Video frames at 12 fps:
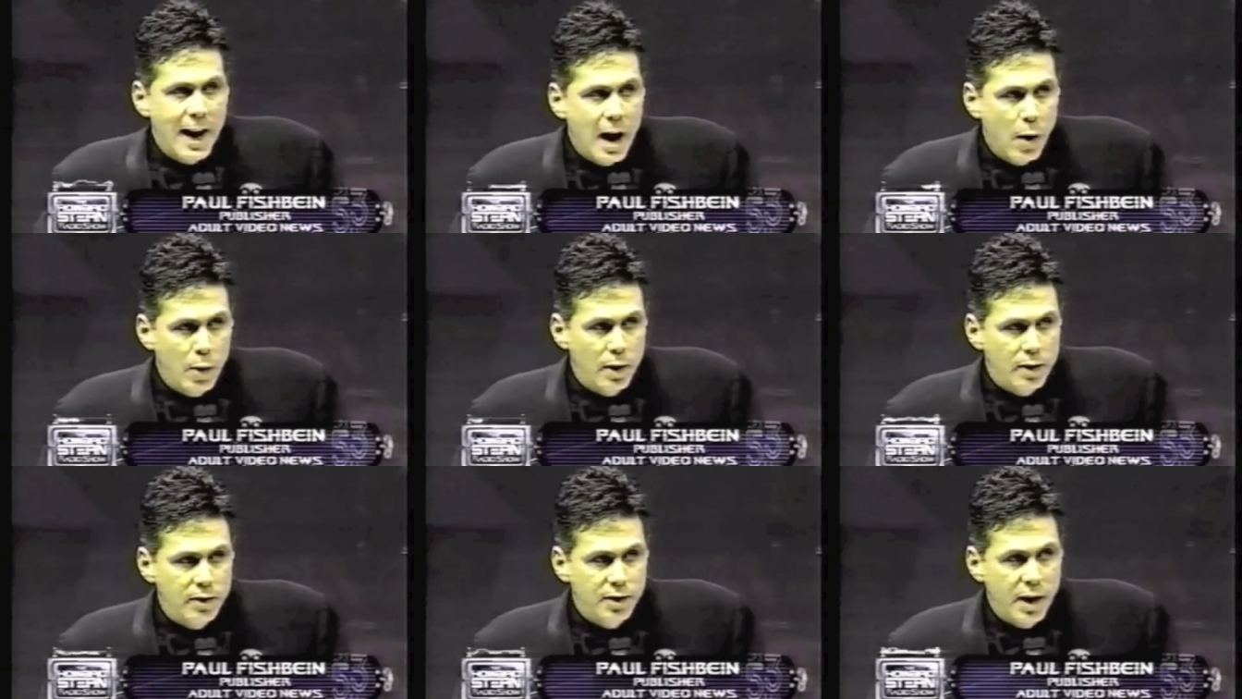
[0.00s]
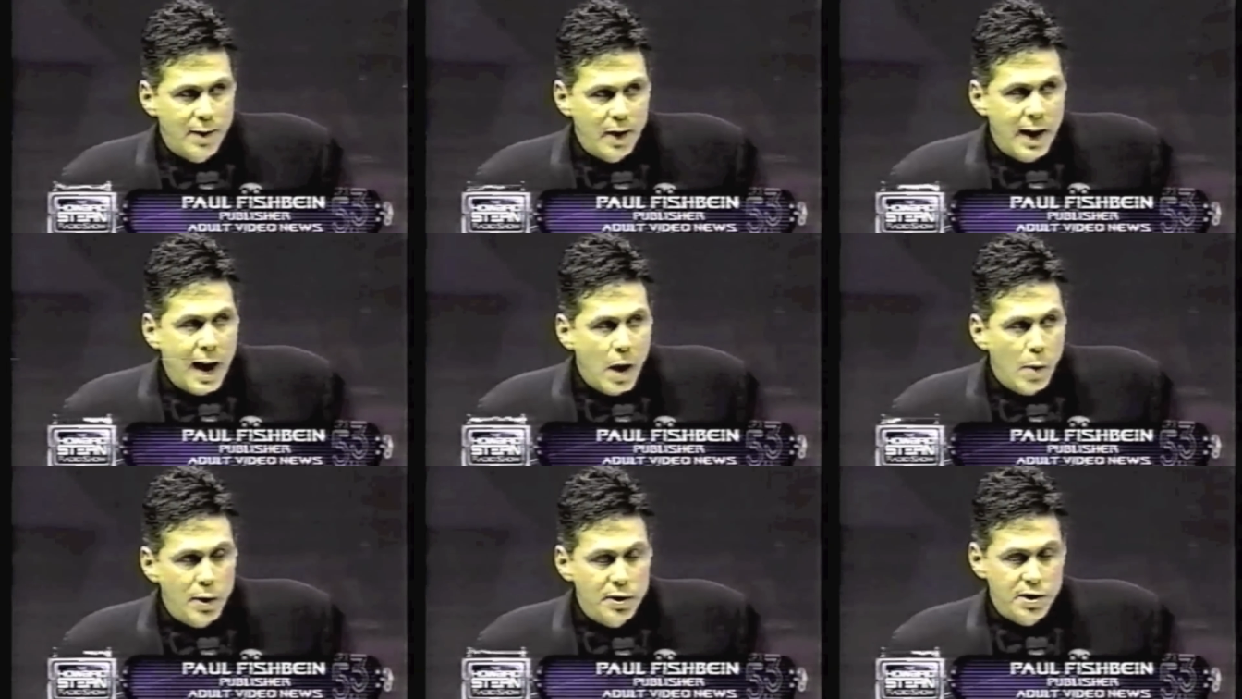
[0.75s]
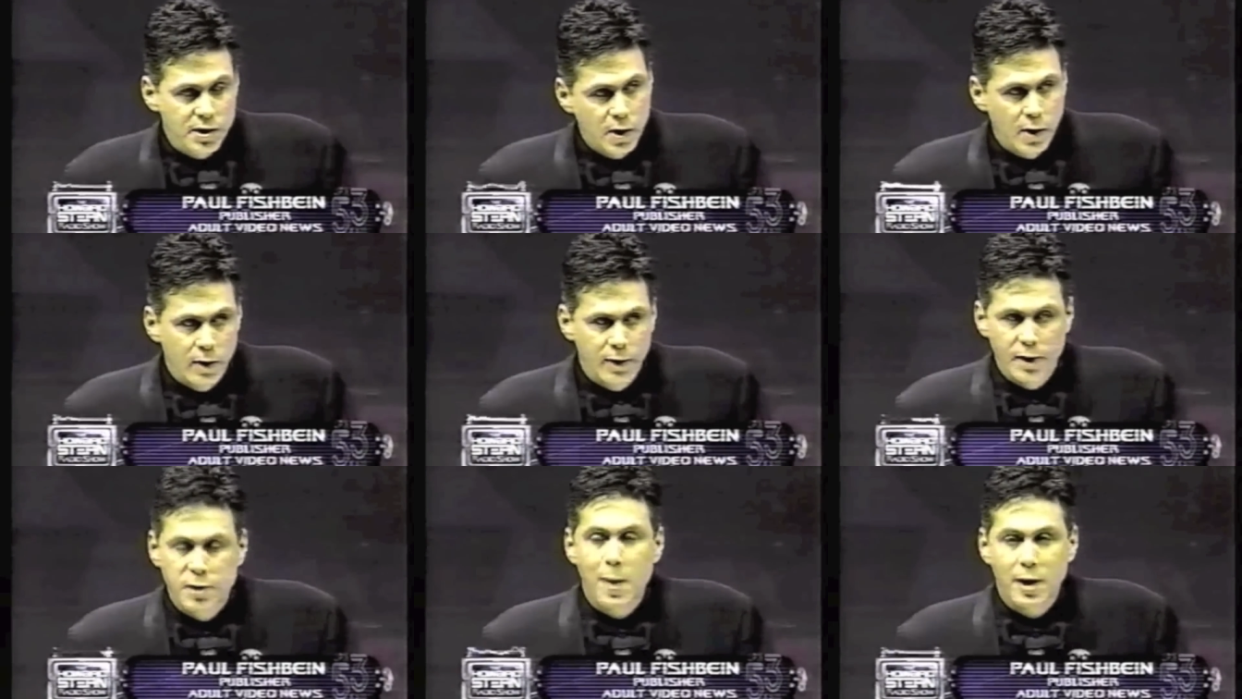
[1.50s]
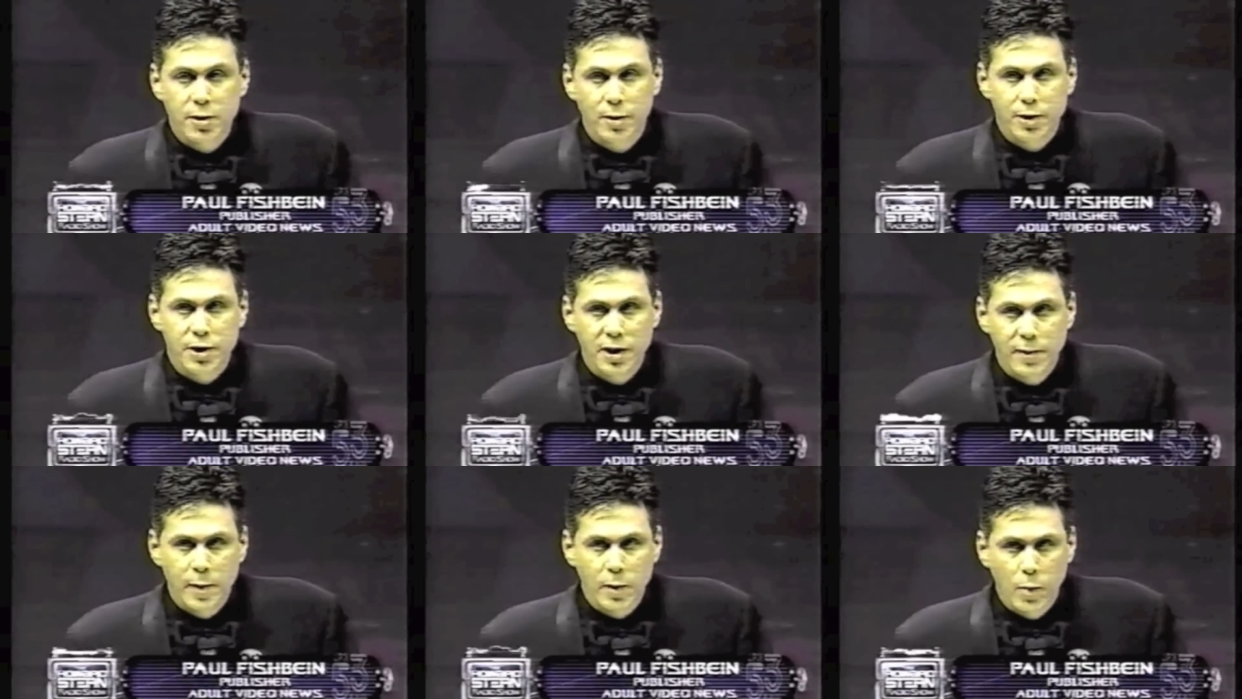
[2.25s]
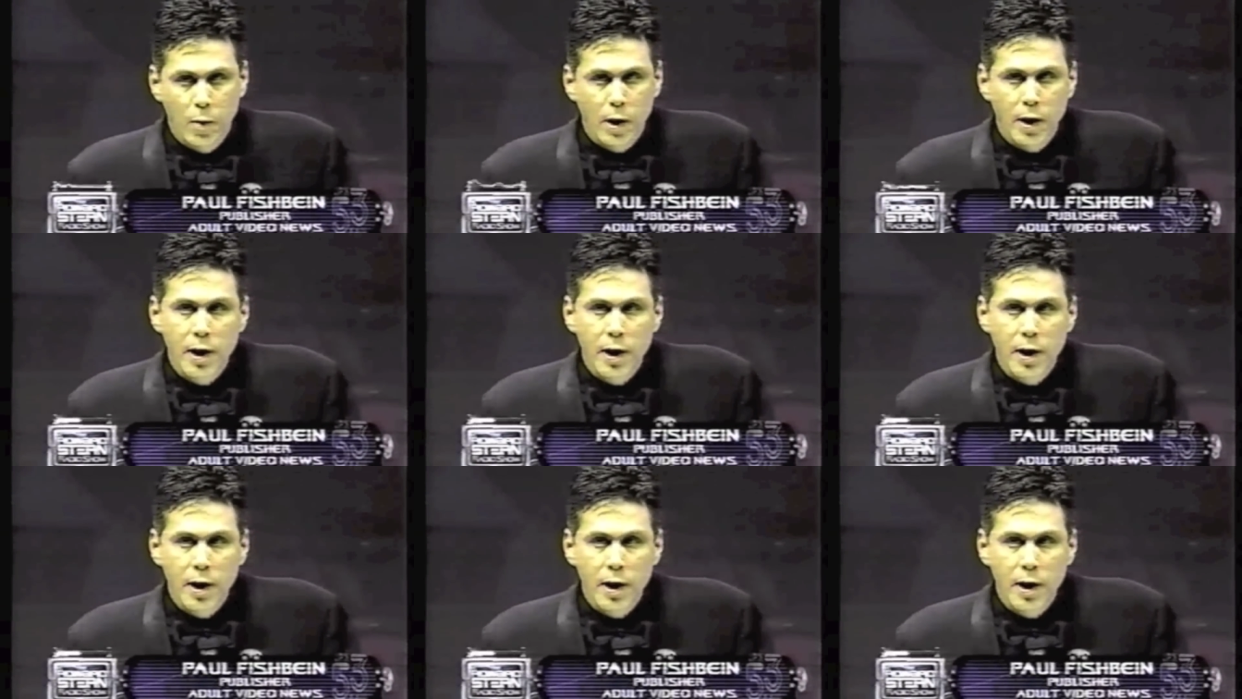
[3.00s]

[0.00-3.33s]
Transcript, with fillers: Howard giving Howard Stern the Special Achievement Award